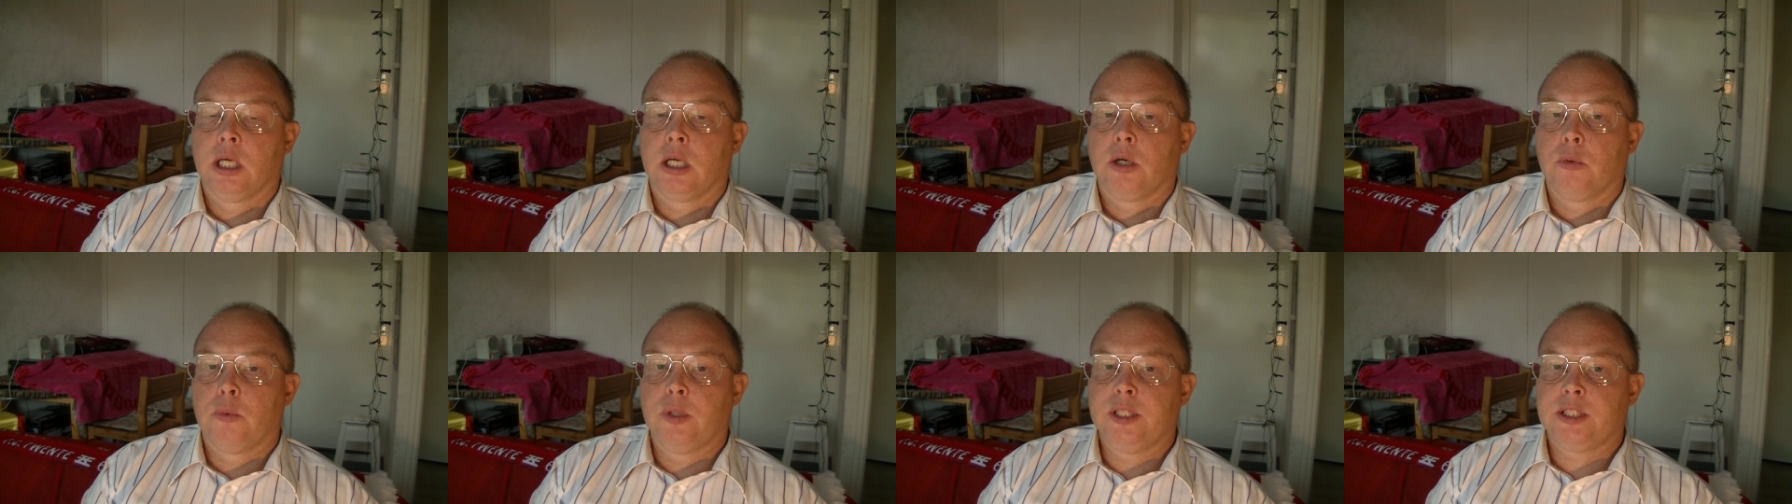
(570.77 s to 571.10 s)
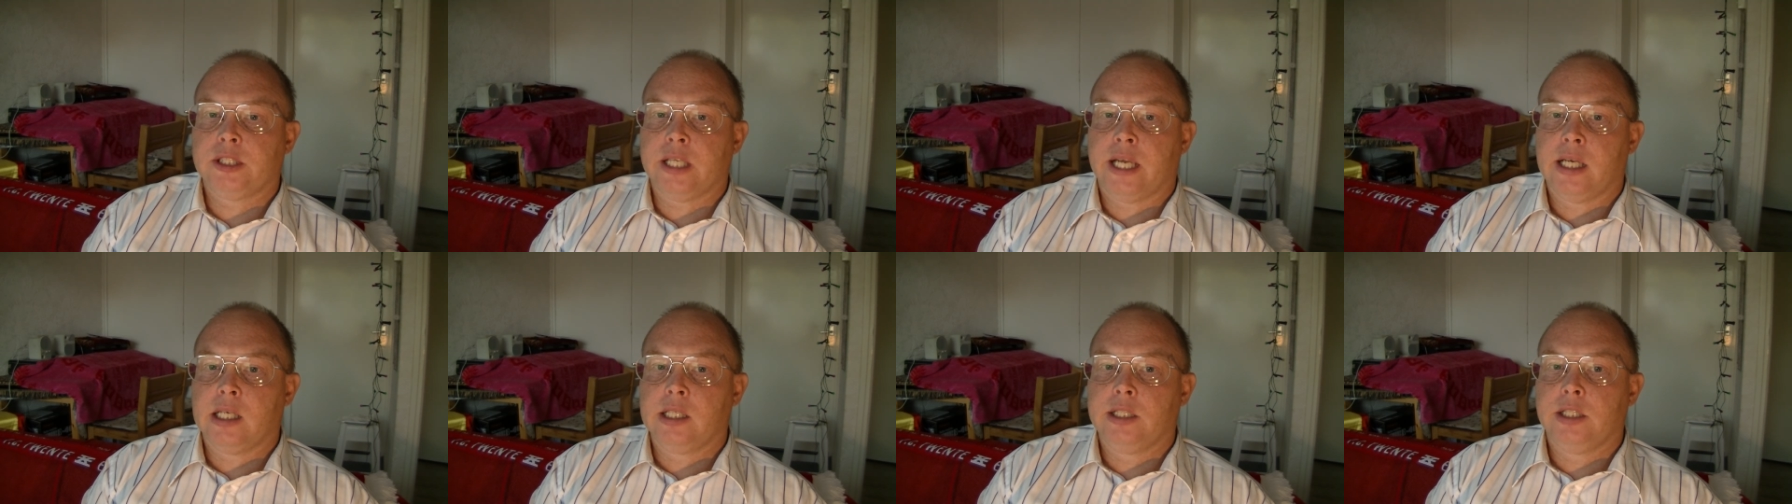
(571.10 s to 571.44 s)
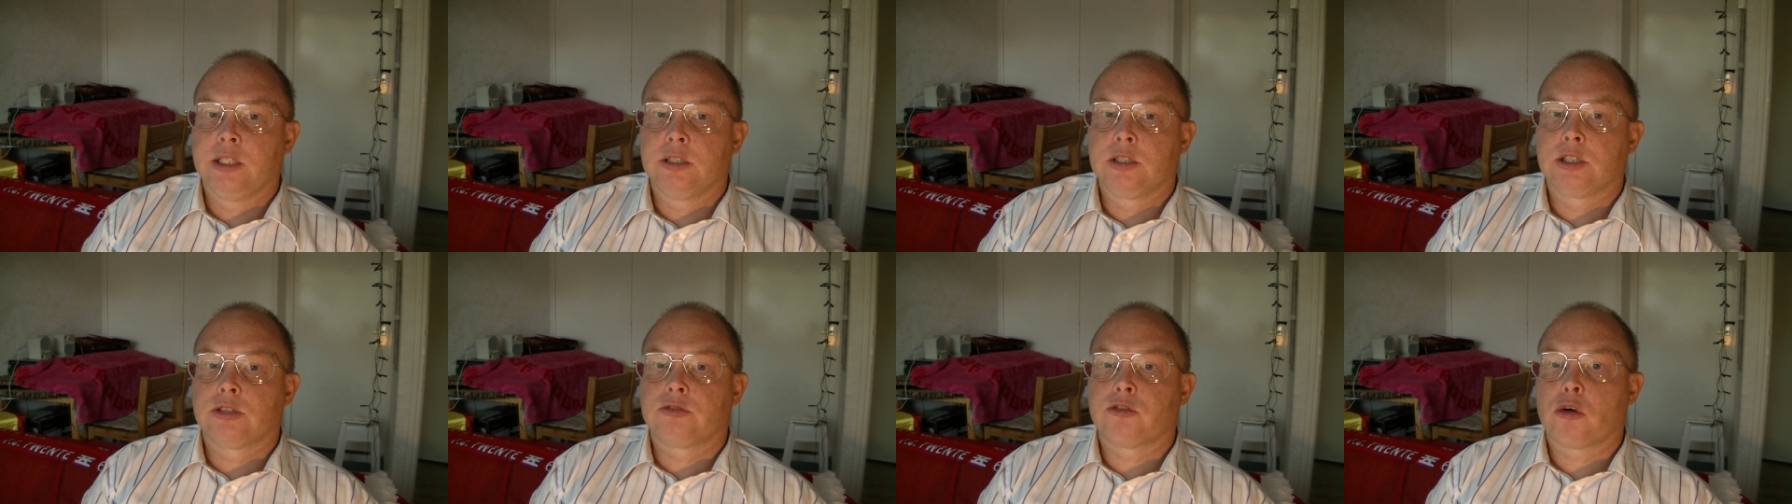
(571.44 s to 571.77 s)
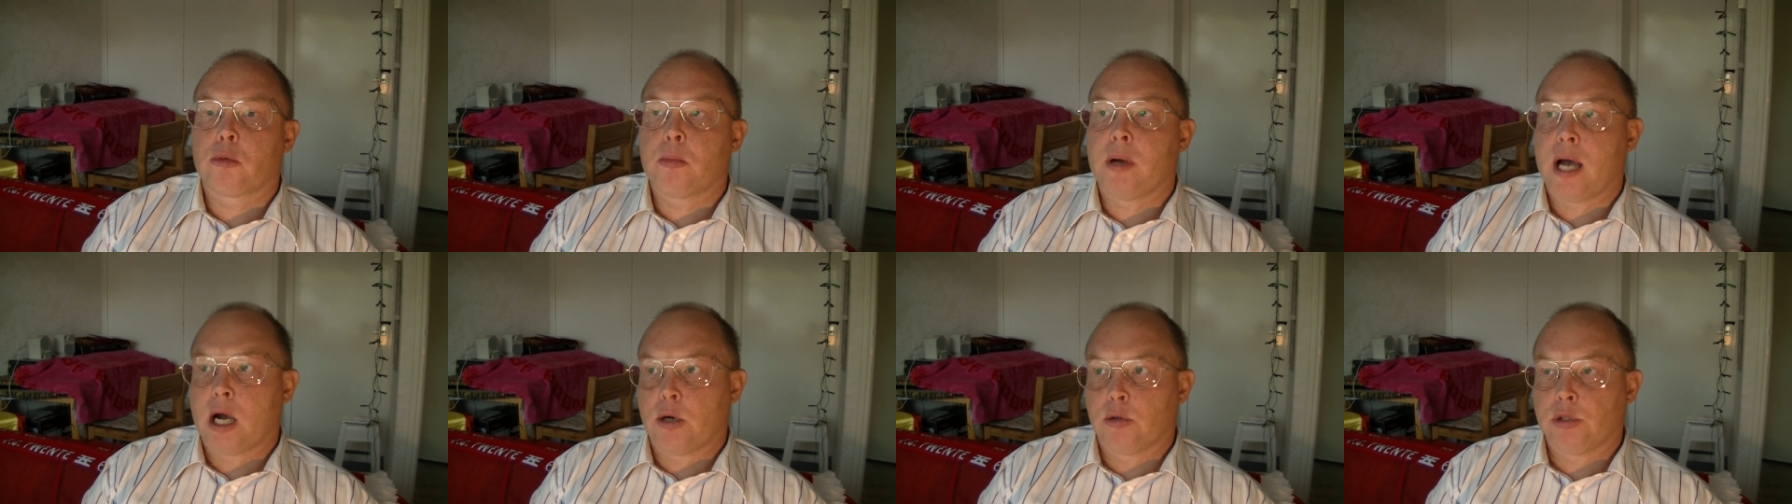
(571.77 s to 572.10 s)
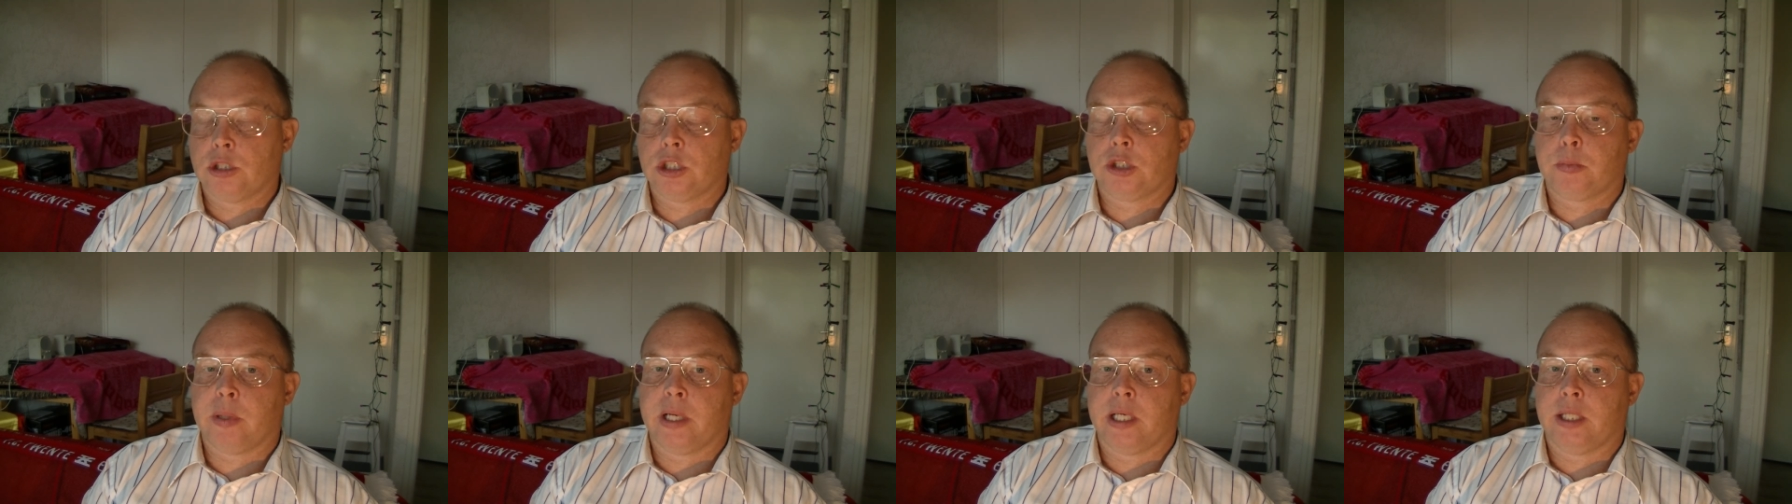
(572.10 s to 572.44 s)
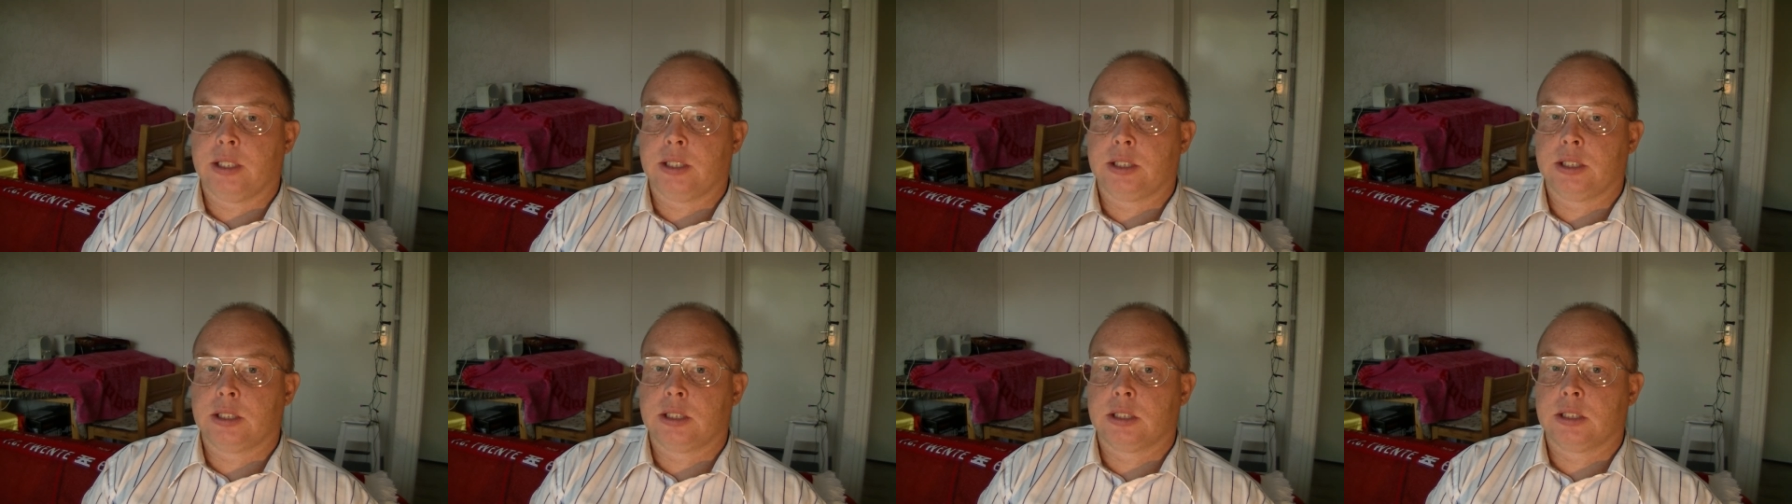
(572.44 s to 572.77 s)
with aliens from outer
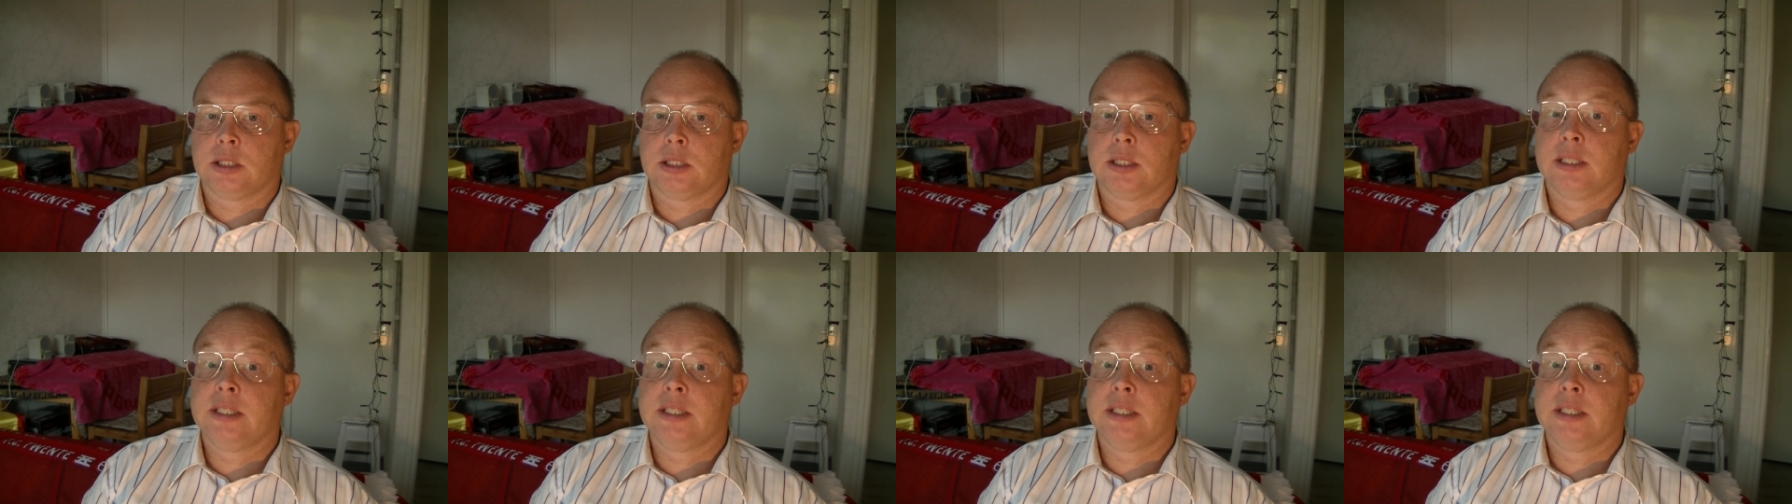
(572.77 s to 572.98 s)
space.